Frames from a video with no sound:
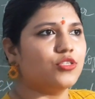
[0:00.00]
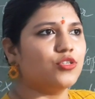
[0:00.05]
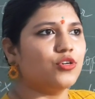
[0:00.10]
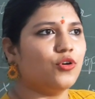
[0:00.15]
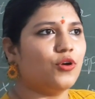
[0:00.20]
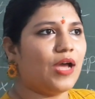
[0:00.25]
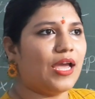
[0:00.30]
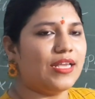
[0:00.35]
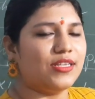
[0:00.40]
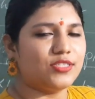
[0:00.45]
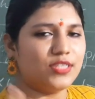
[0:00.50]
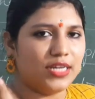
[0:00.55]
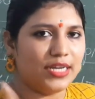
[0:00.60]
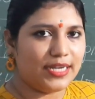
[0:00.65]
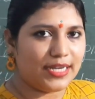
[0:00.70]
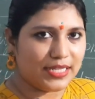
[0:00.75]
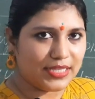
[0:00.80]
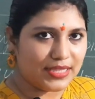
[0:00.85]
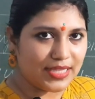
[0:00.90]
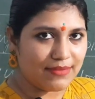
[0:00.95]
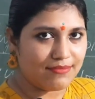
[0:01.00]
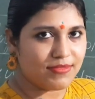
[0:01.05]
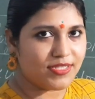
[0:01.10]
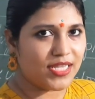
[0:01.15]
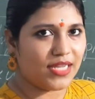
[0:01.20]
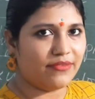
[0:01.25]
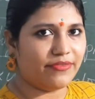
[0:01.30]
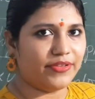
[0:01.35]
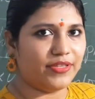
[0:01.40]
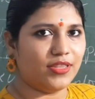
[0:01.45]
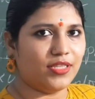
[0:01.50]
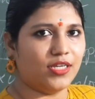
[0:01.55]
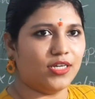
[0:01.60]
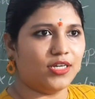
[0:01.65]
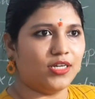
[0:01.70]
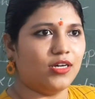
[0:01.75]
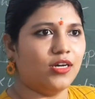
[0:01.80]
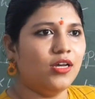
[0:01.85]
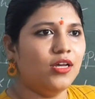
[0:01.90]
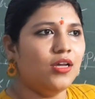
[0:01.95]
So isolating themselves in
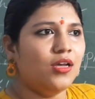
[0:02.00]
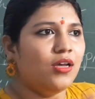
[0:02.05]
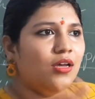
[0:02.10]
the